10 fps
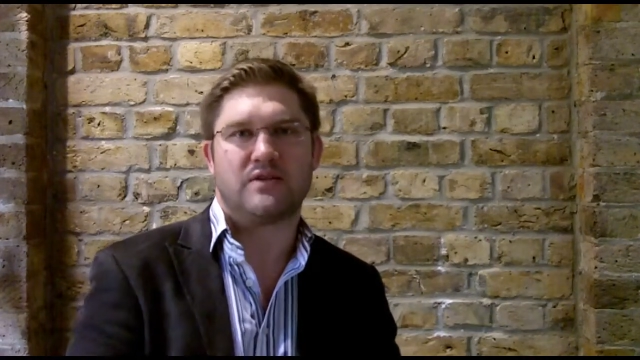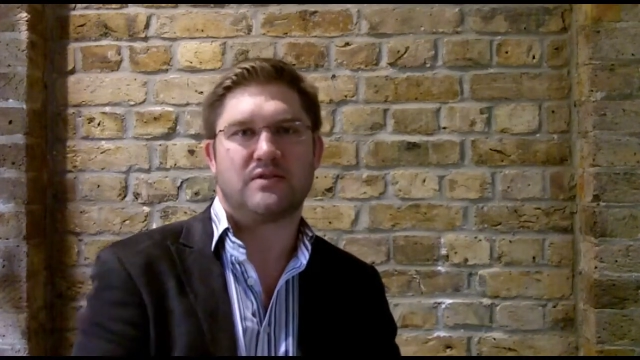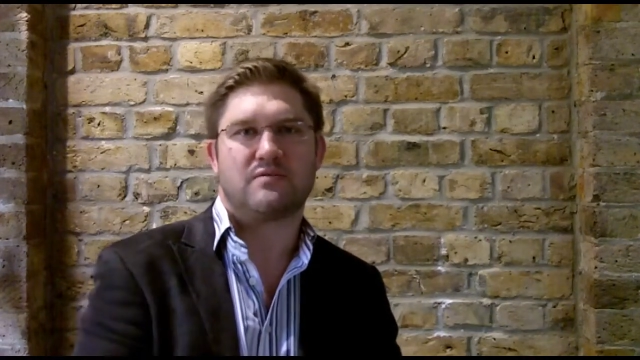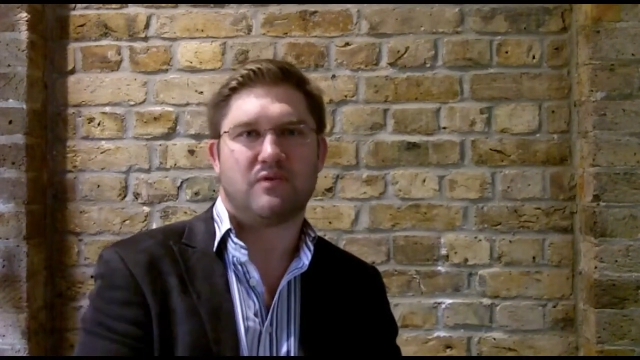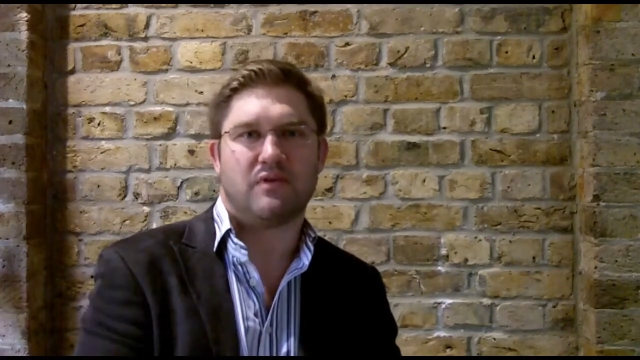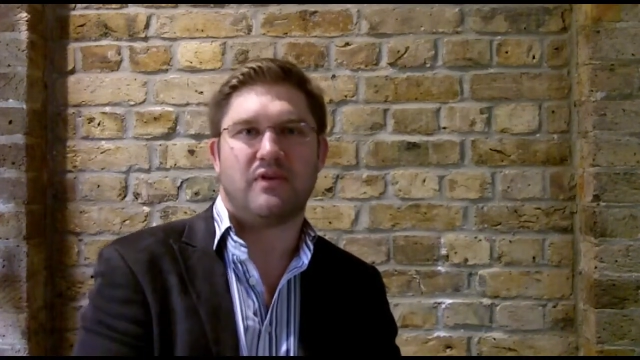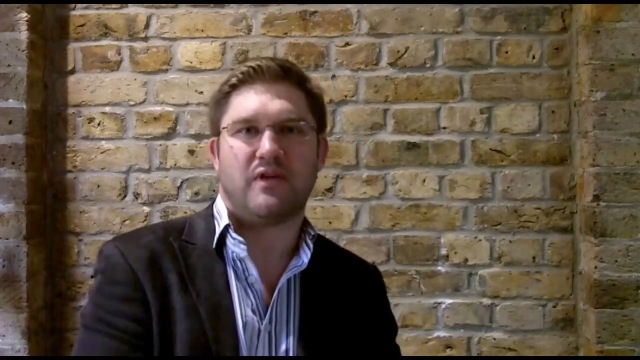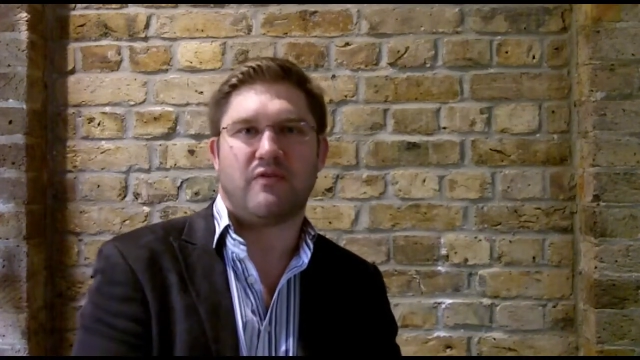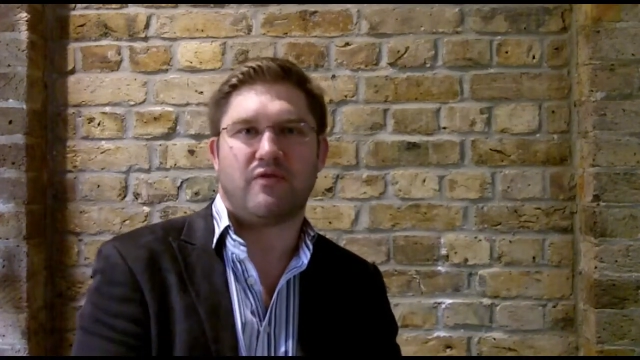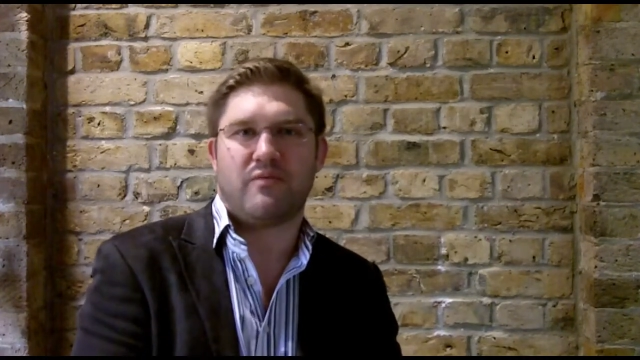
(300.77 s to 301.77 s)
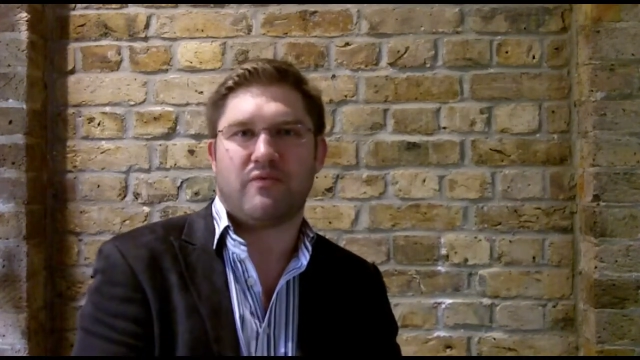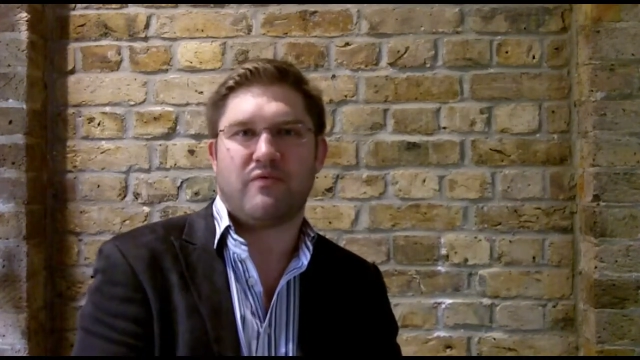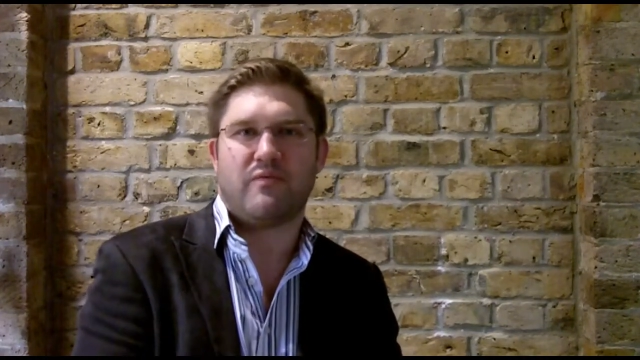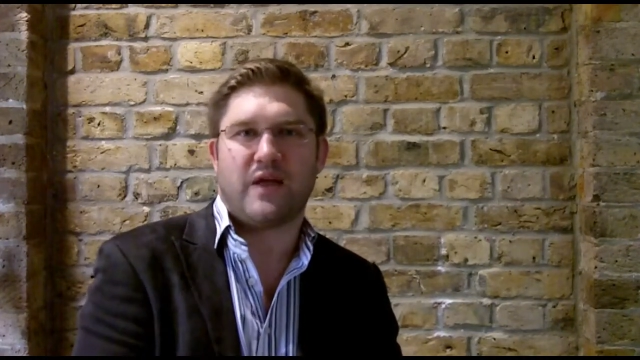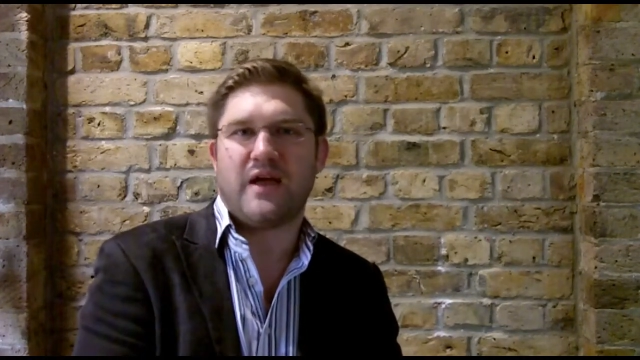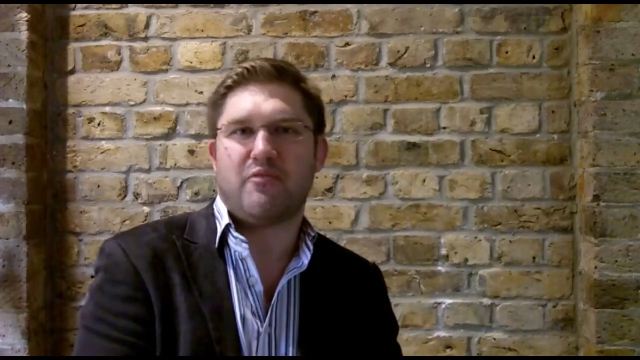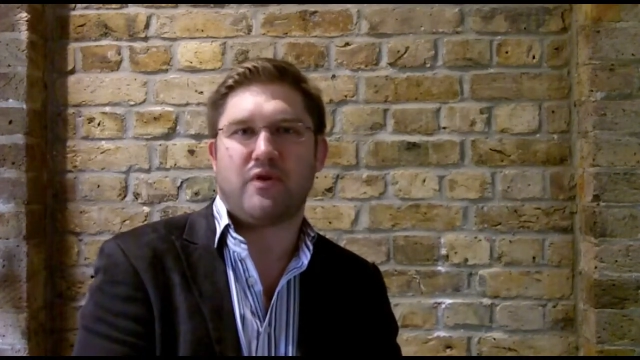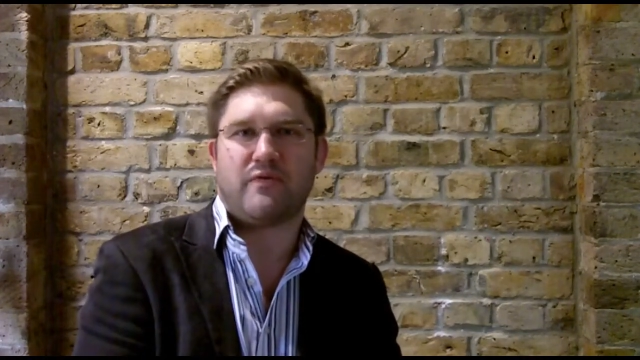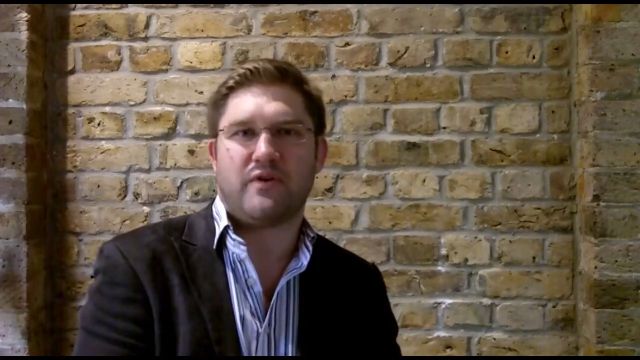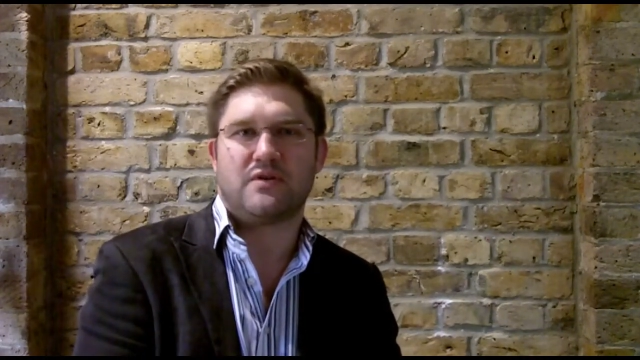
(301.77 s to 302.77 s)
It's just, well, from their
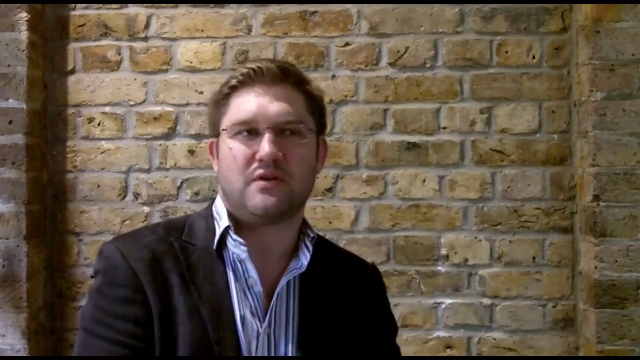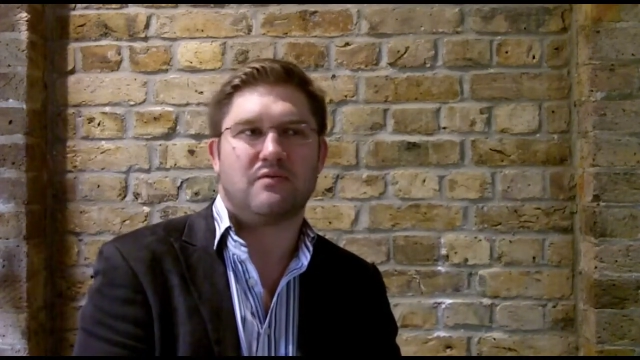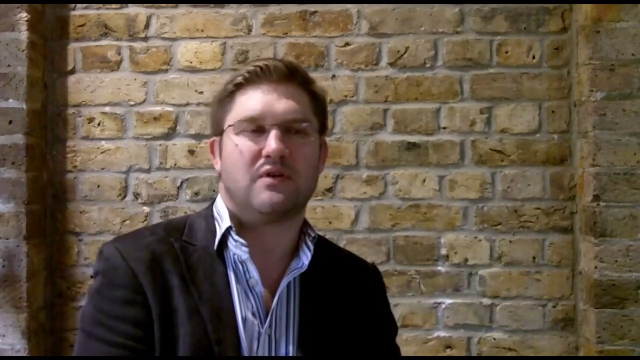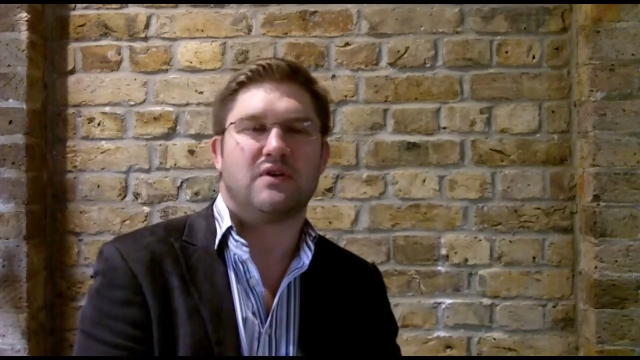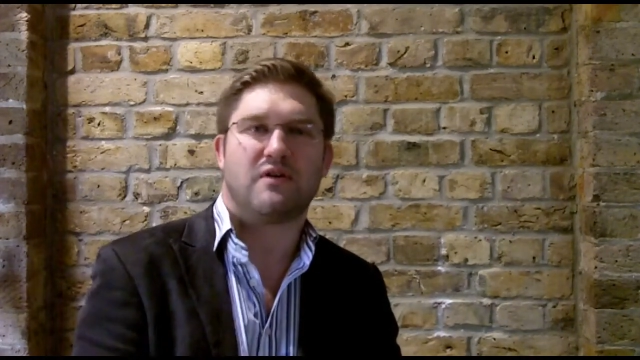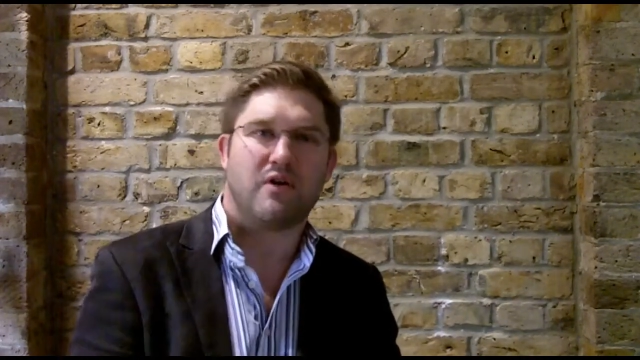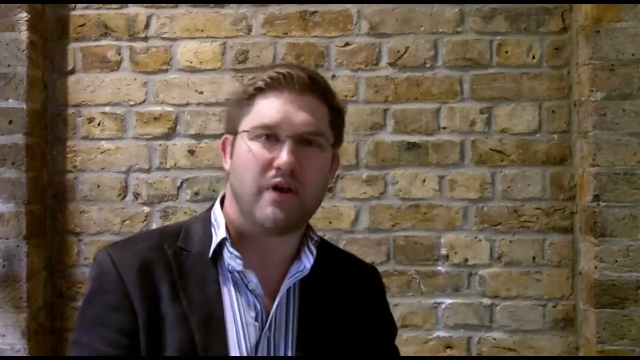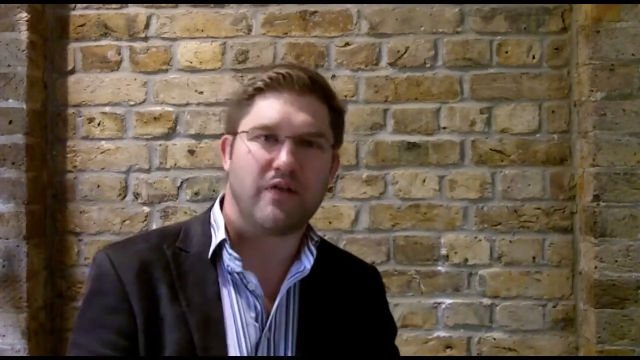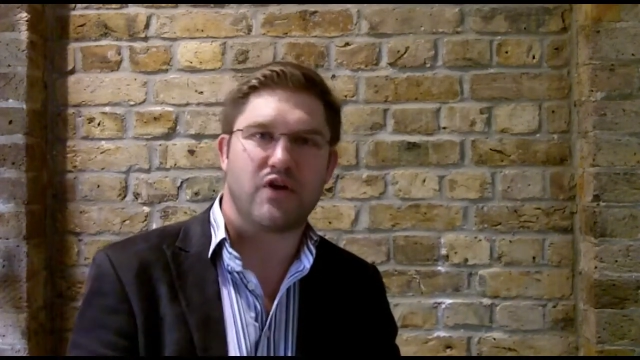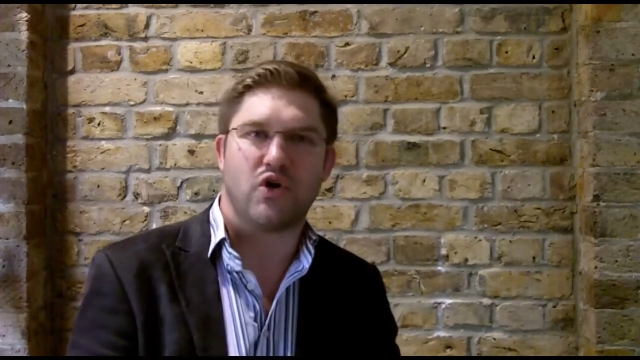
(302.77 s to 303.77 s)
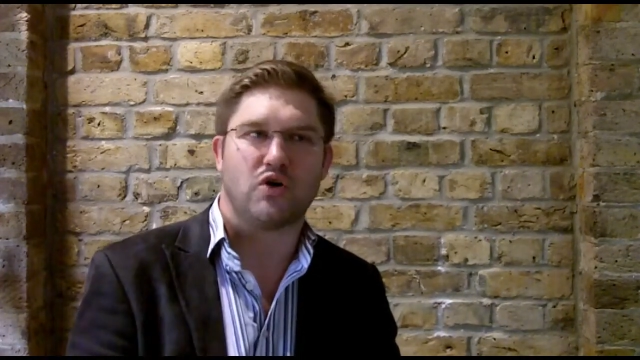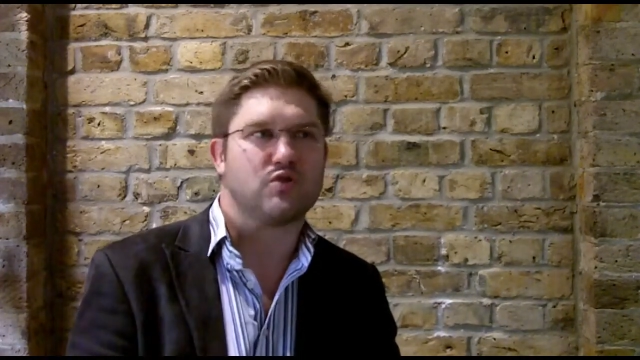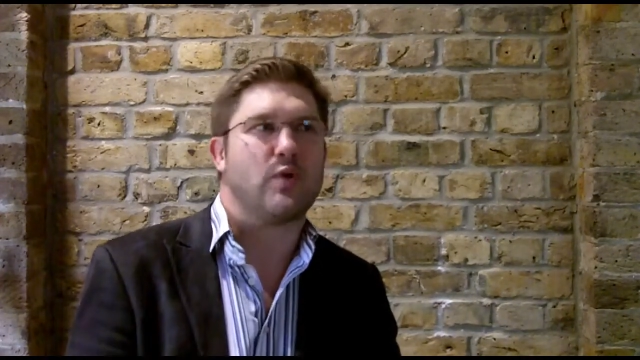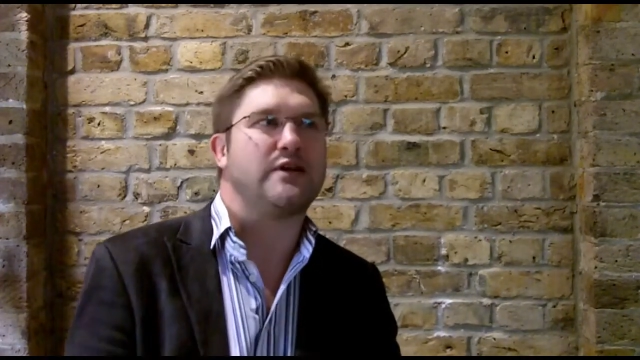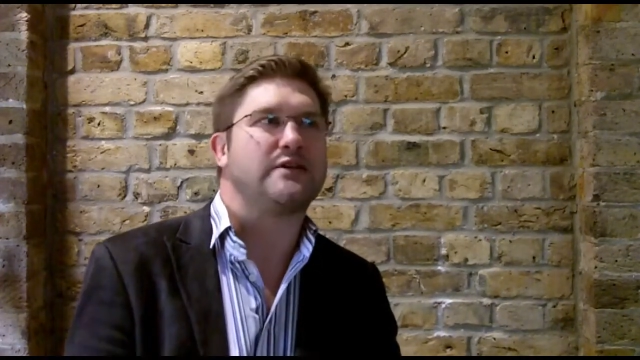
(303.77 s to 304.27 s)
point of view, it's, I've got another cost.